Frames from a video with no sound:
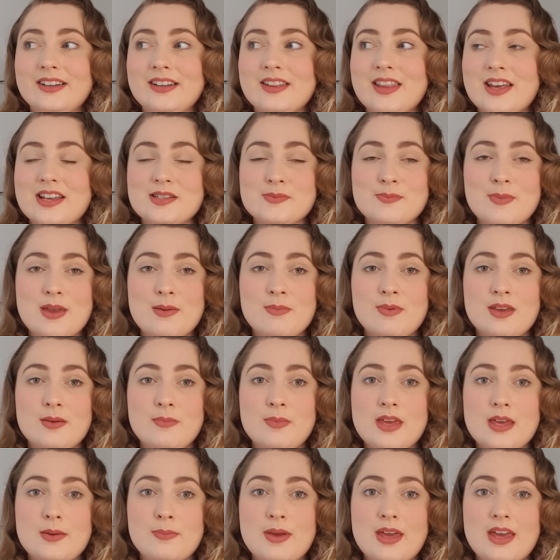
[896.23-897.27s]
That's maybe
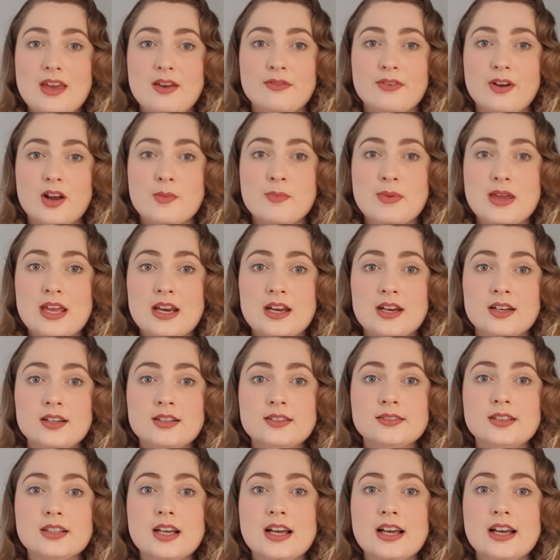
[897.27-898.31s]
me being very mean,
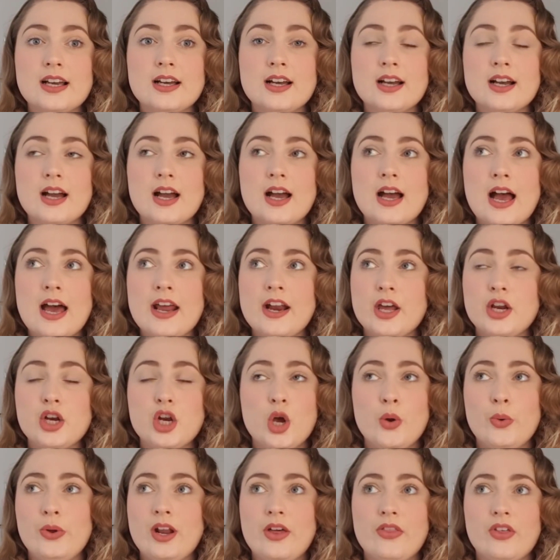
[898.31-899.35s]
and I
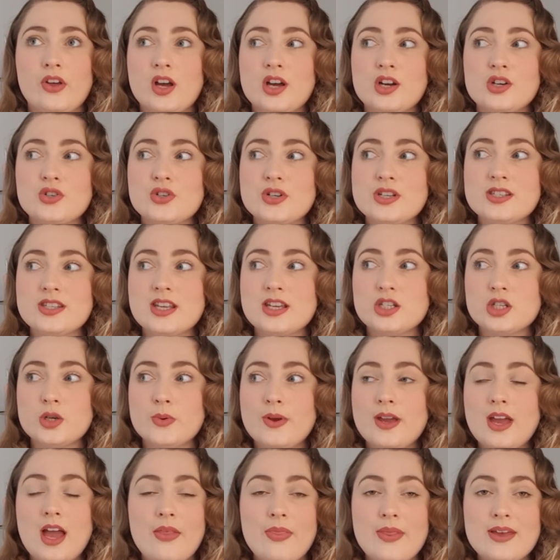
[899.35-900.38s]
know in other countries they do
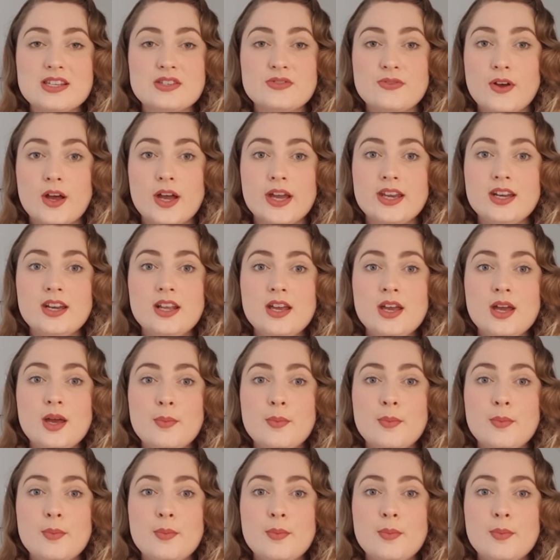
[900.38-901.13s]
it, and that's fine,